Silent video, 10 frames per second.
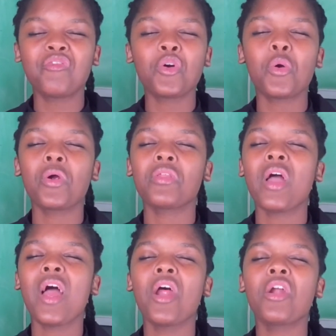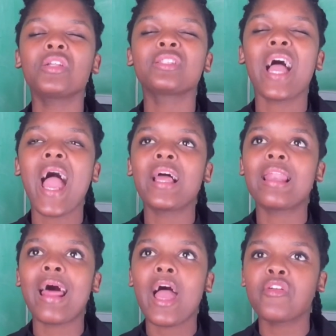for her entire
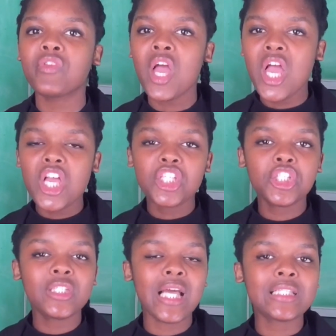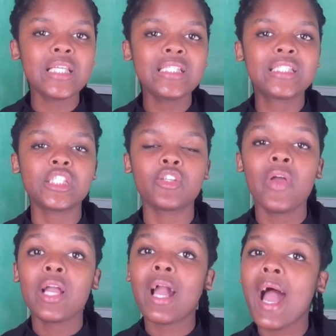life. She doesn't
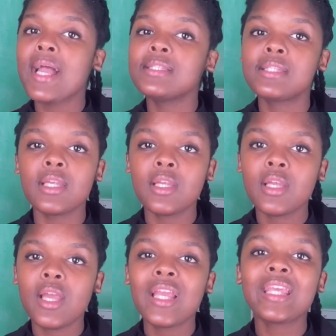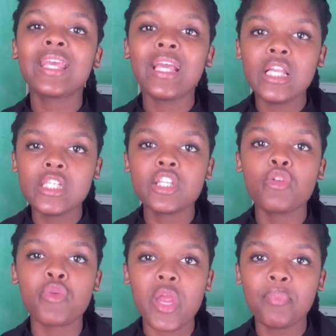deserve, guys. Killers
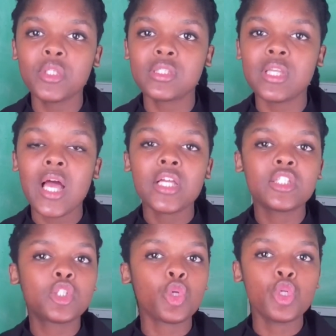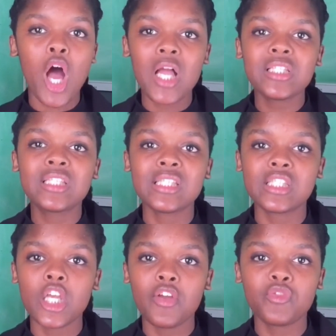and rapists do not
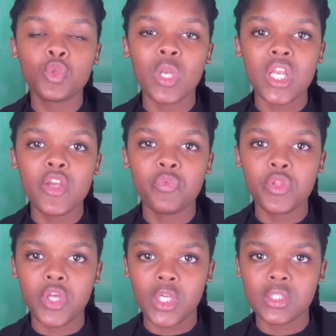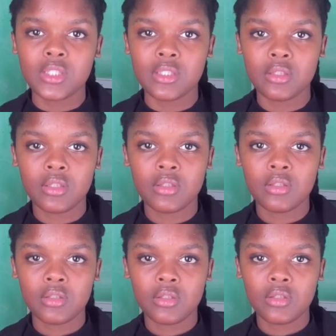deserve to live with us
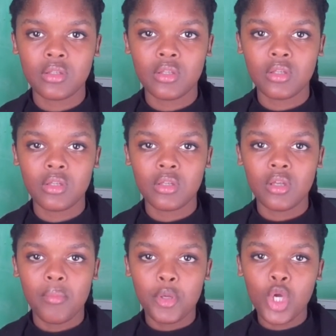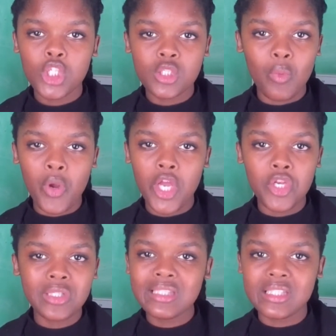because we are
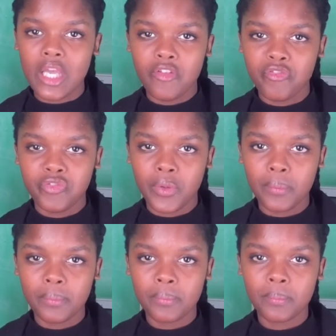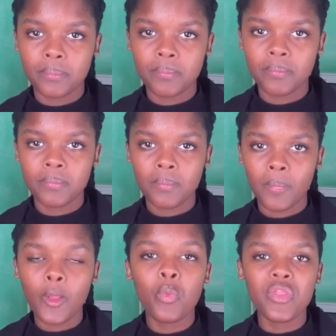not safe
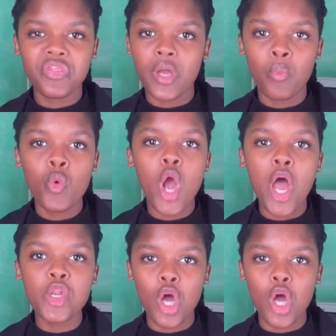with them. We are